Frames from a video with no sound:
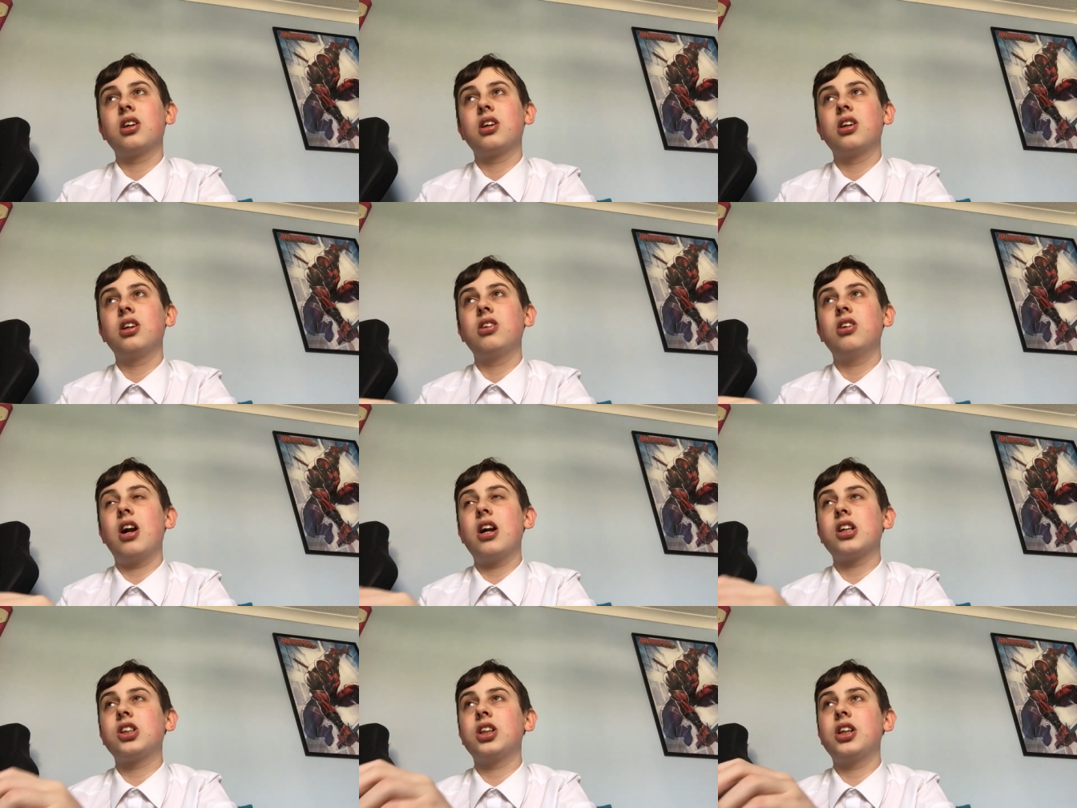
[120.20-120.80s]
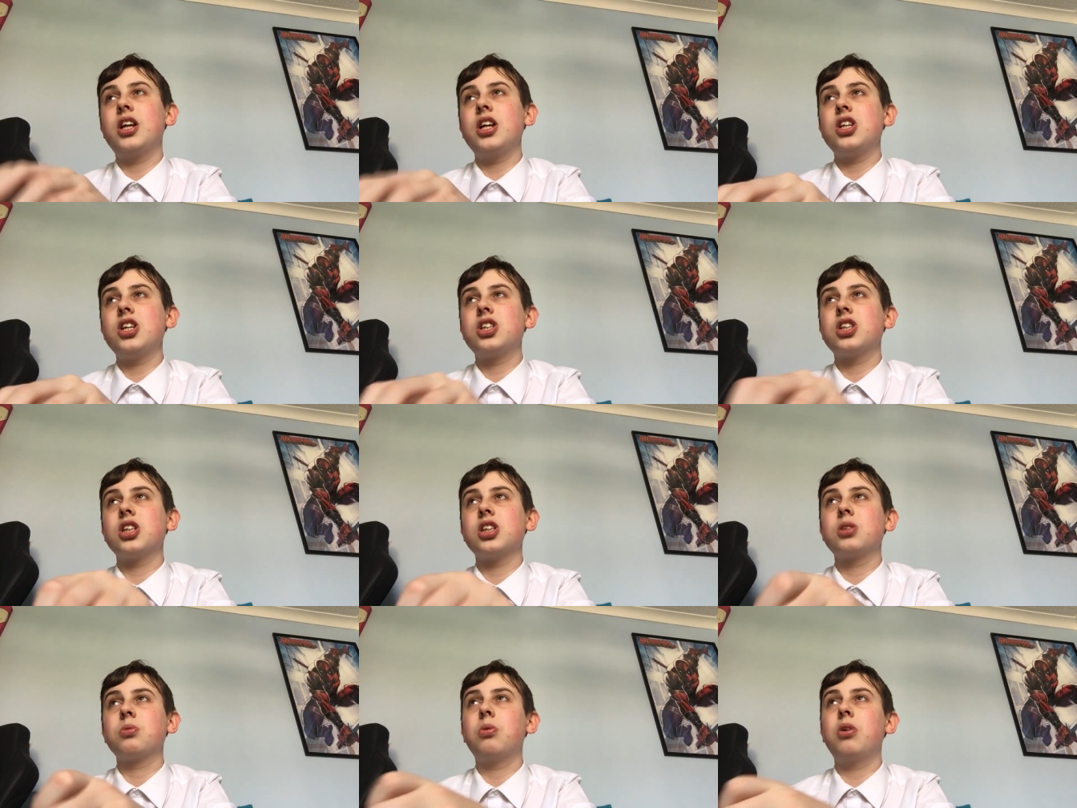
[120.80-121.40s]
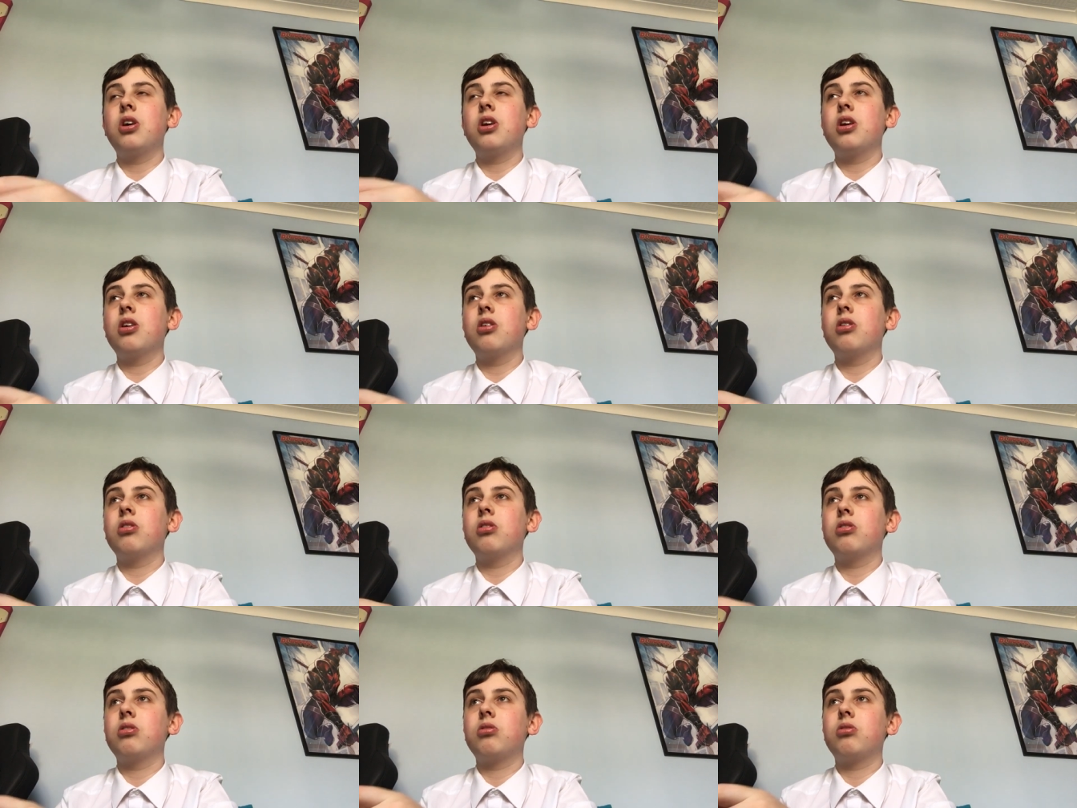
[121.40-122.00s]
Congratulations. What
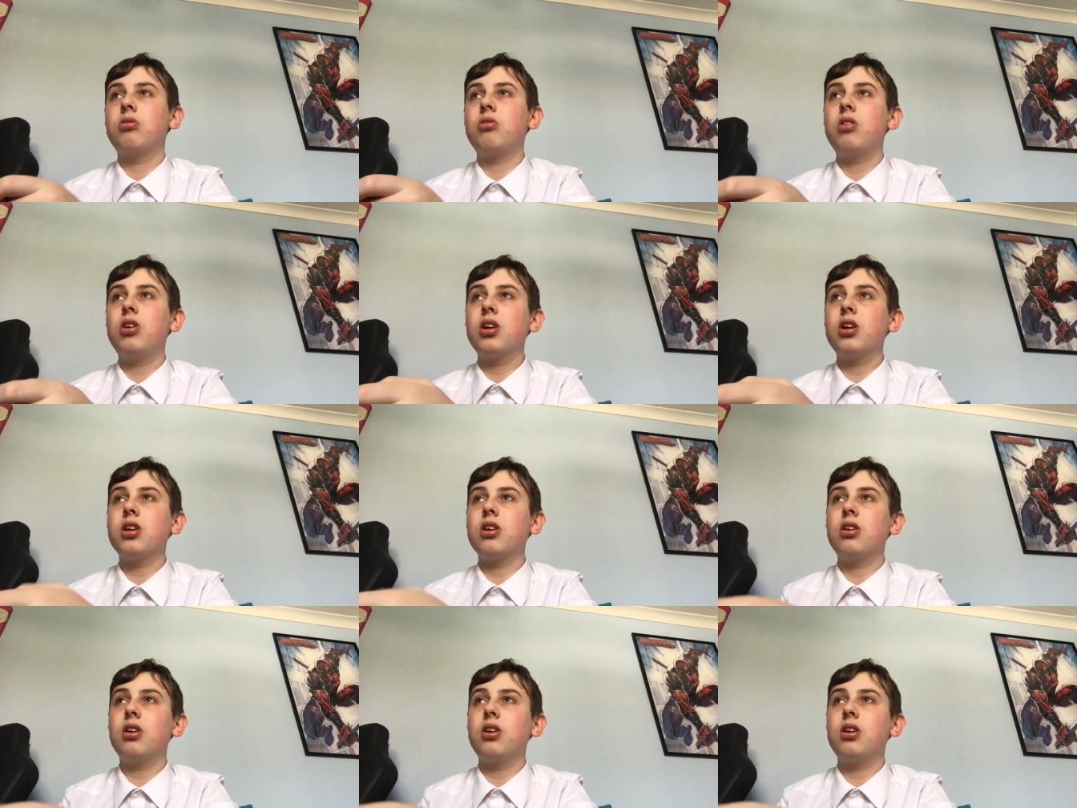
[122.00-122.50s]
a, what a,